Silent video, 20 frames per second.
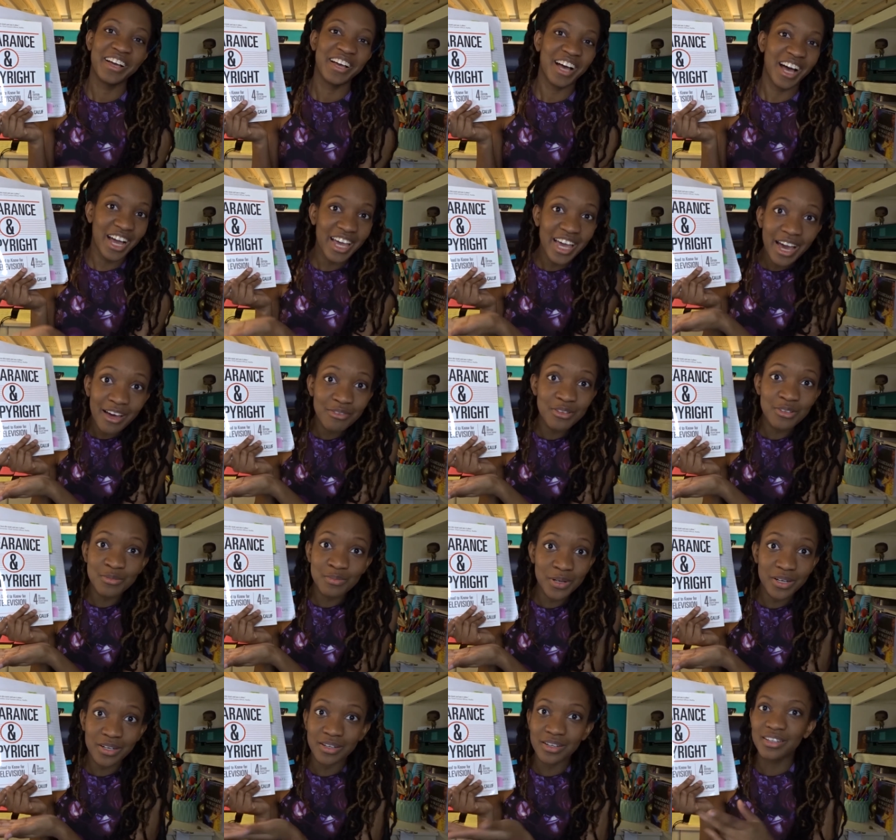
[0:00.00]
I have this
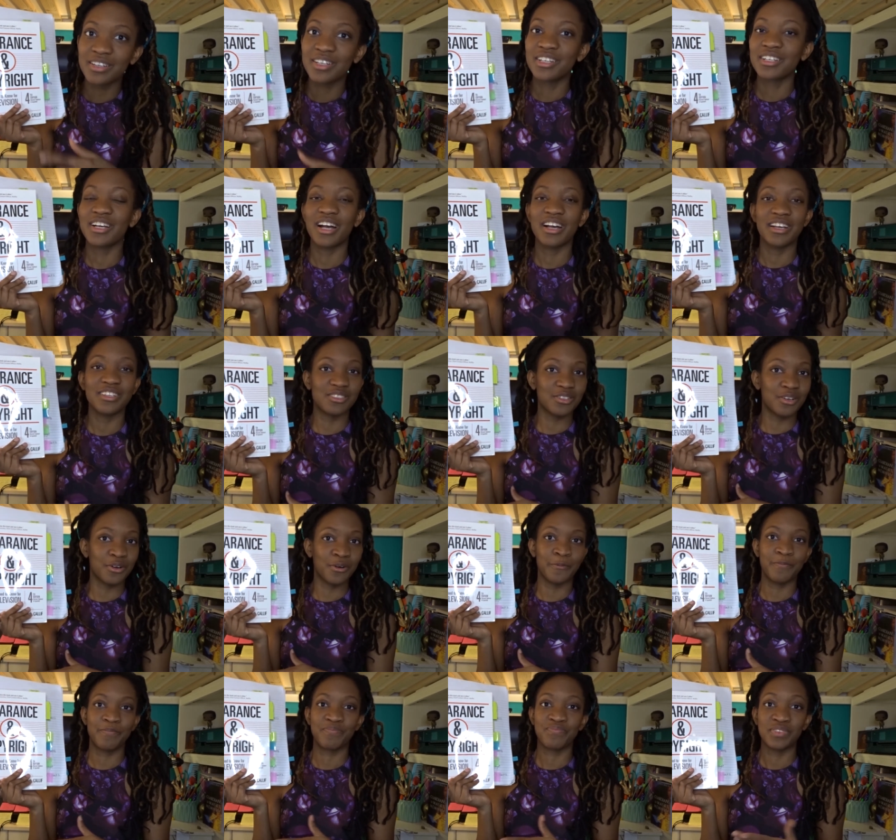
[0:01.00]
book.
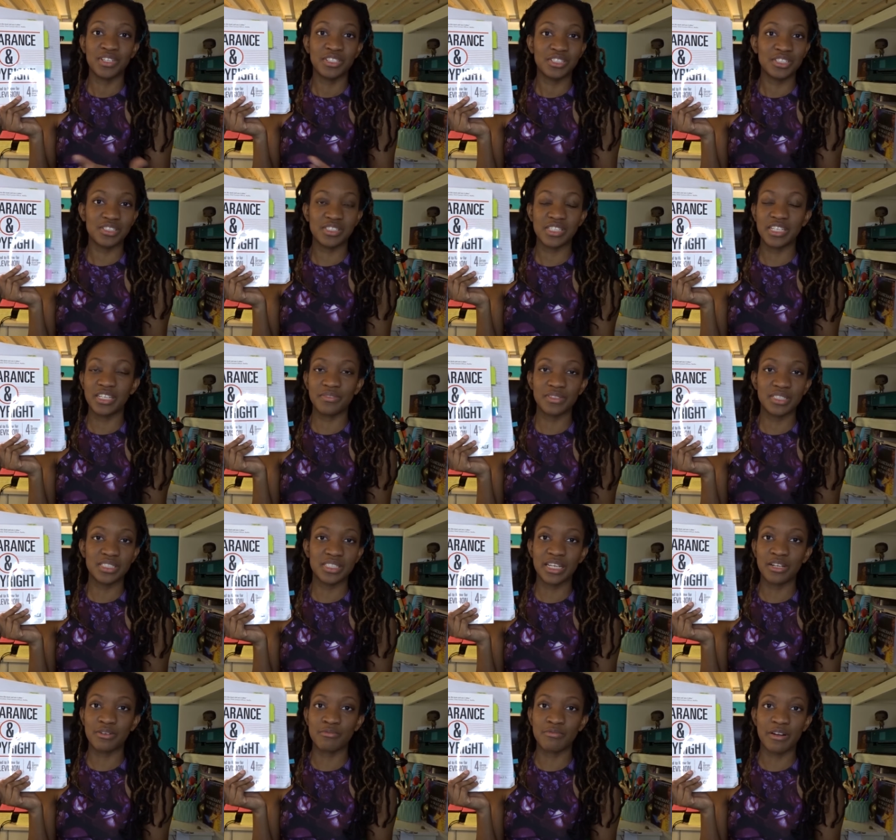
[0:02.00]
So just think of it as
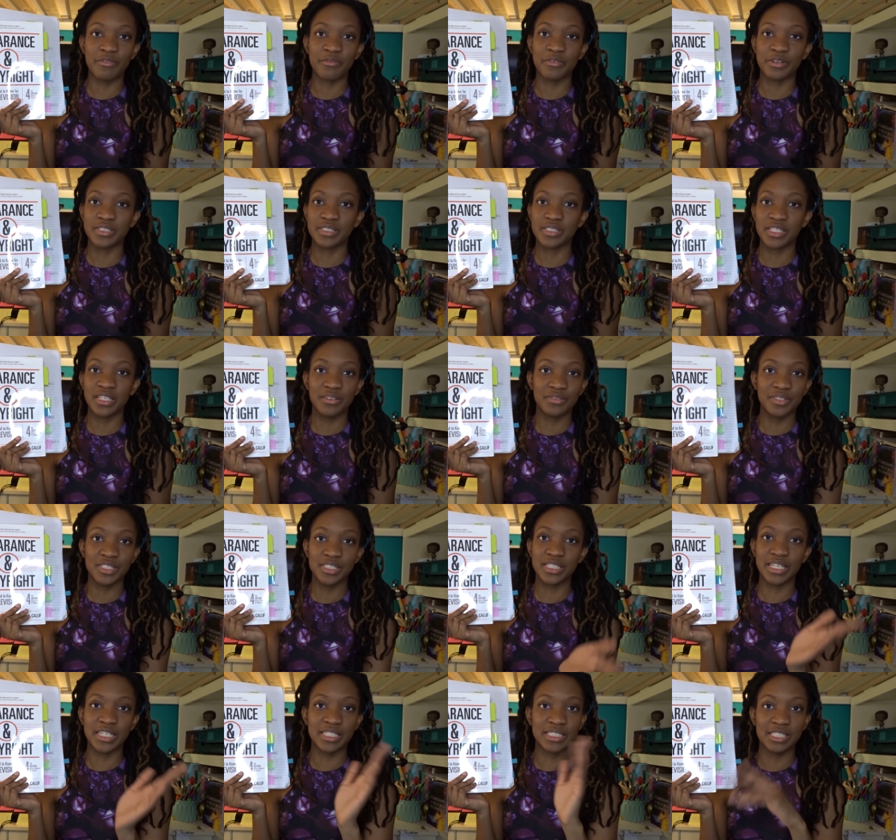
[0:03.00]
like a reference. Think of it
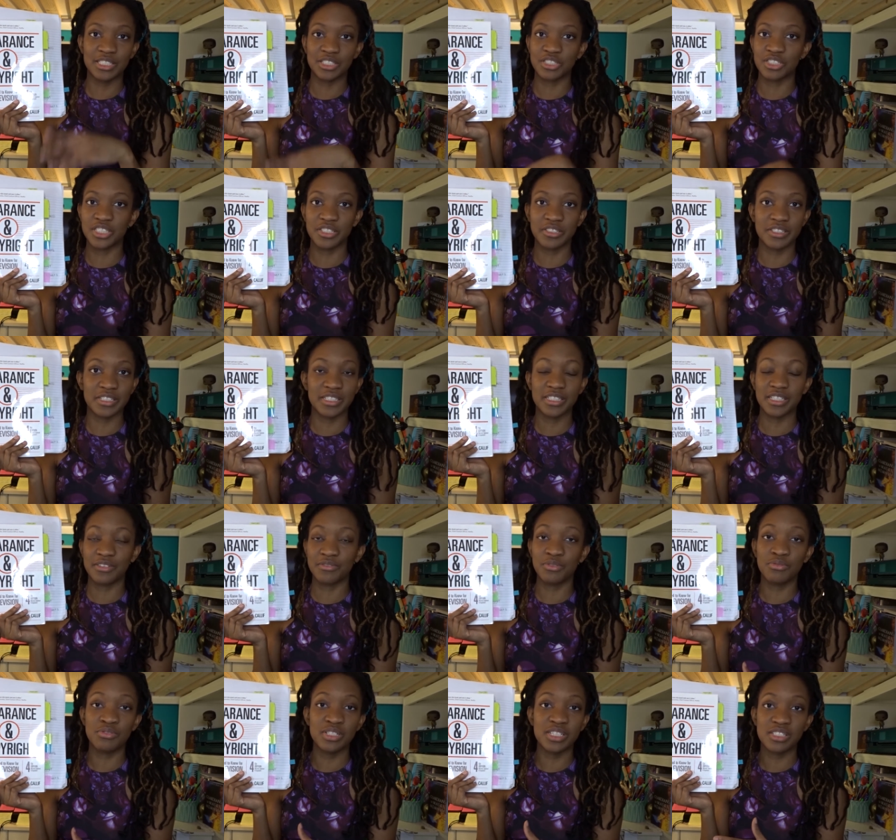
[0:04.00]
as like a dictionary.
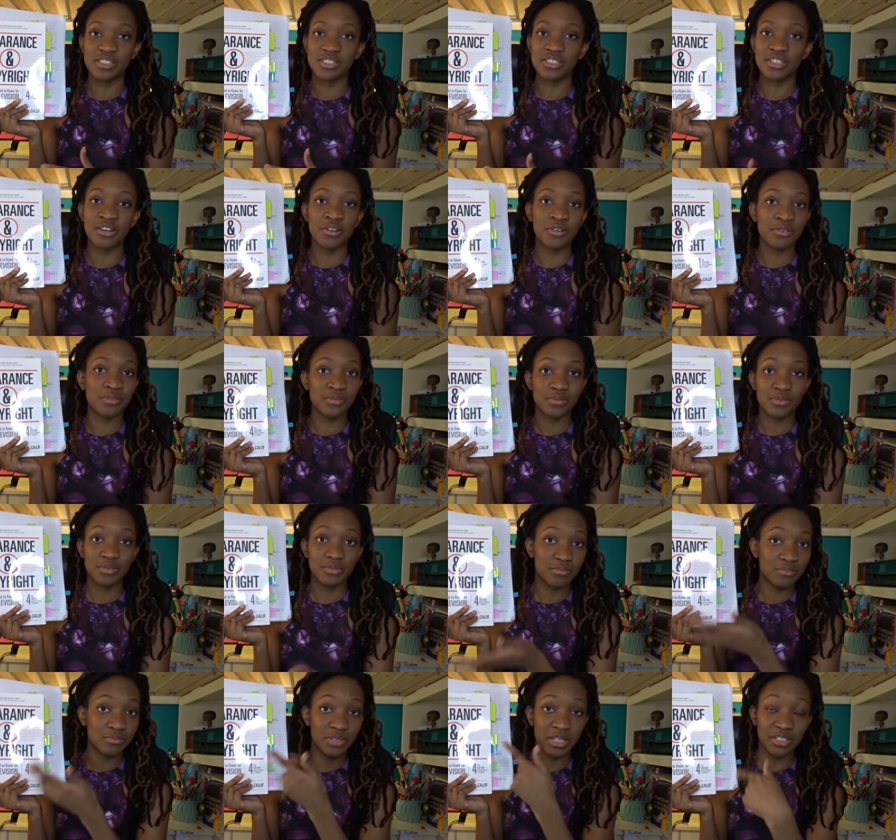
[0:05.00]
If you need to know
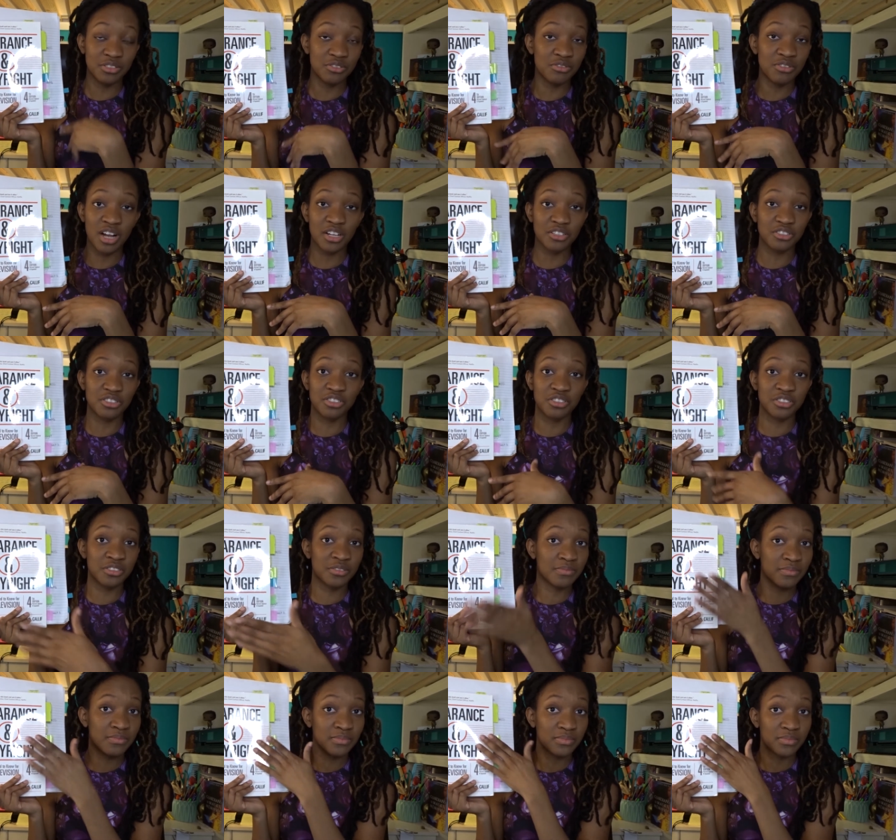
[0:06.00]
and you're not
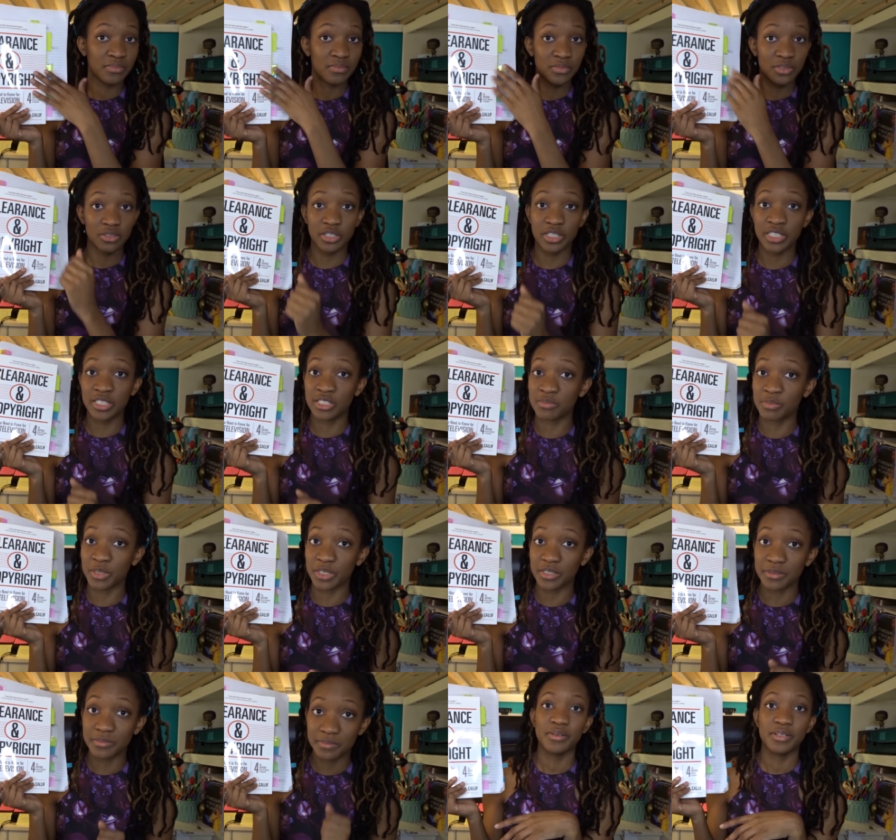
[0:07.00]
sure, look in this
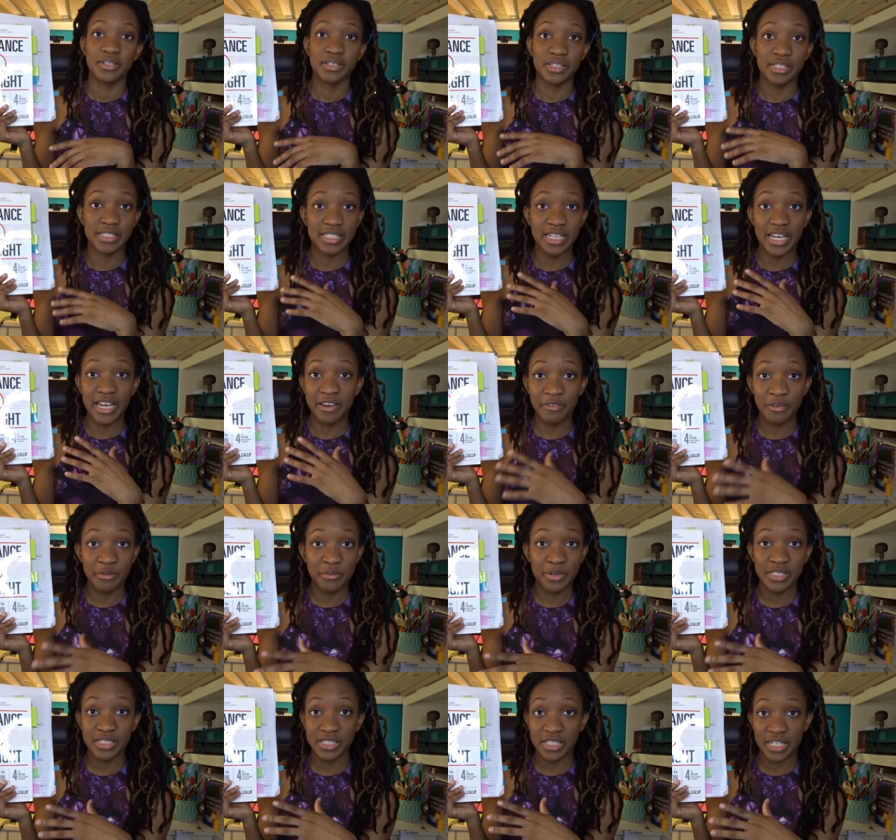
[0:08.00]
book. Because
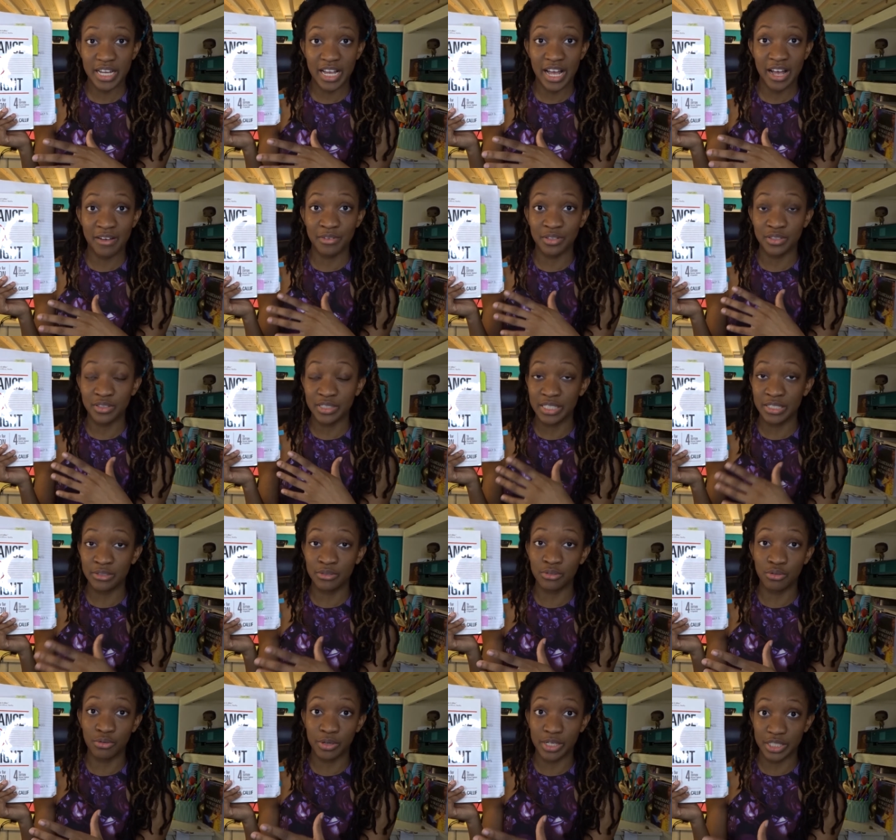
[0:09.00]
everyone's gonna have a
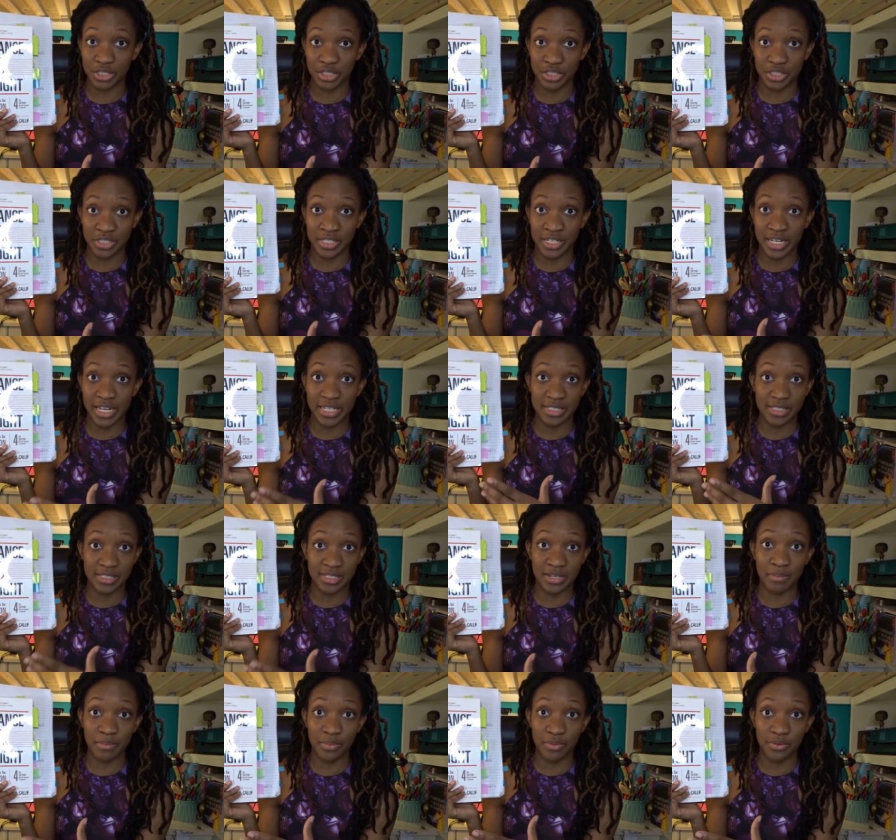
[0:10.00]
legal question at
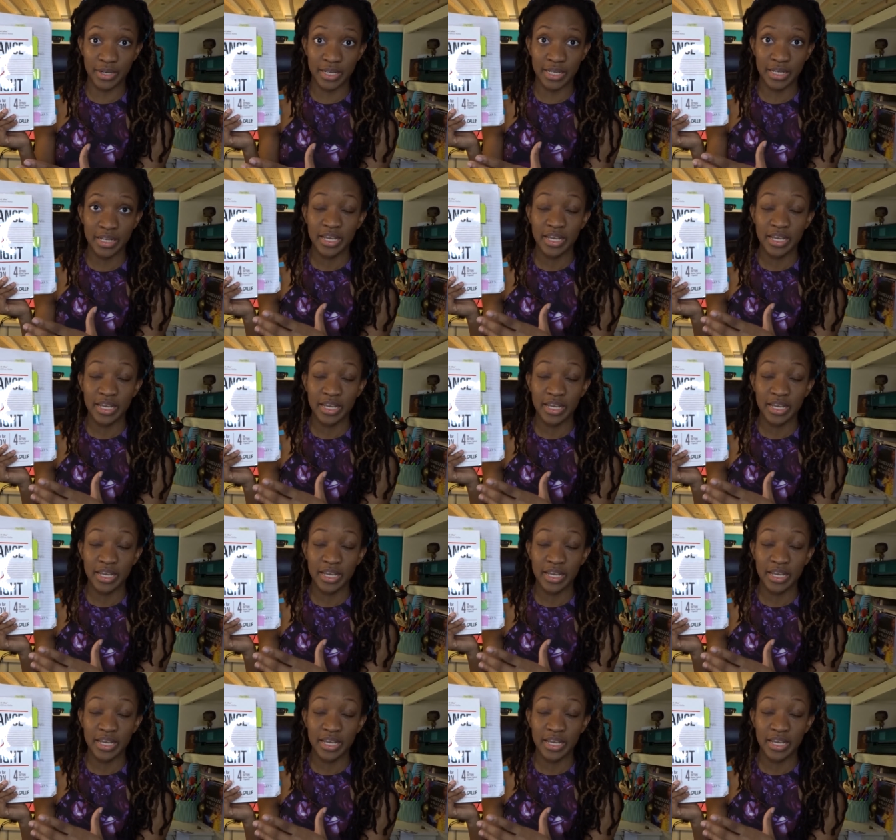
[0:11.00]
some point.